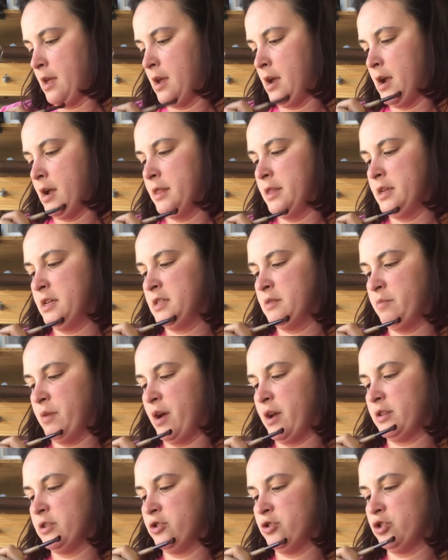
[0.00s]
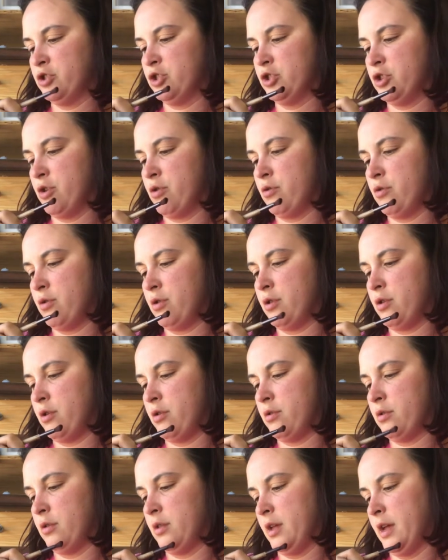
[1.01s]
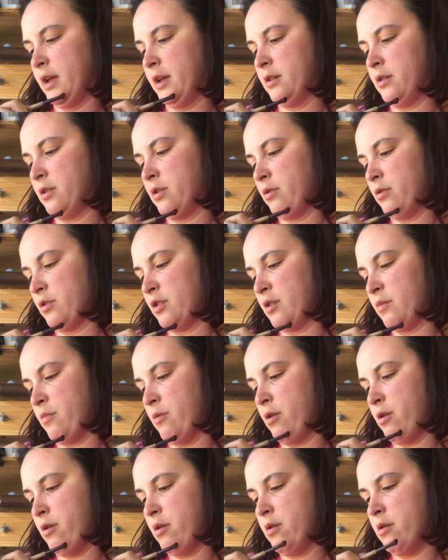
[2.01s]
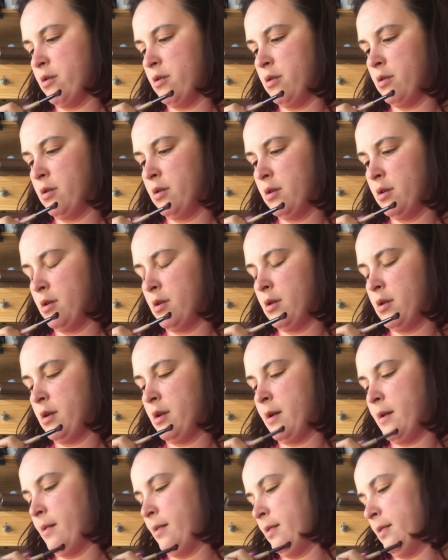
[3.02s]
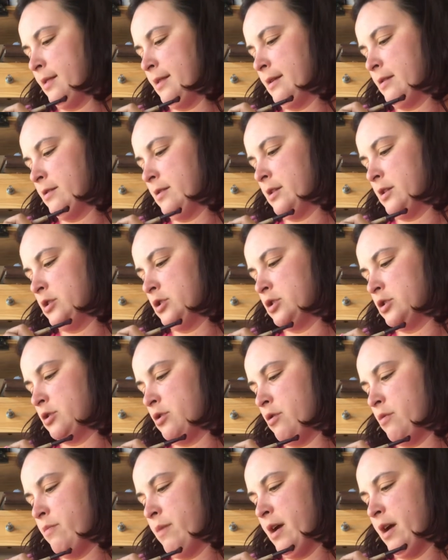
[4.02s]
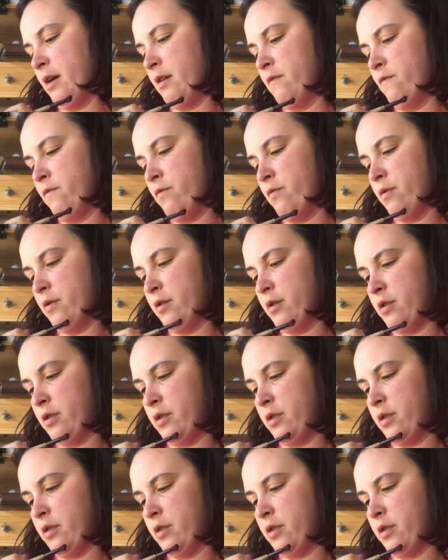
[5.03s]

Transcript: And these spots are so close, like so small. So literally just go back and forth.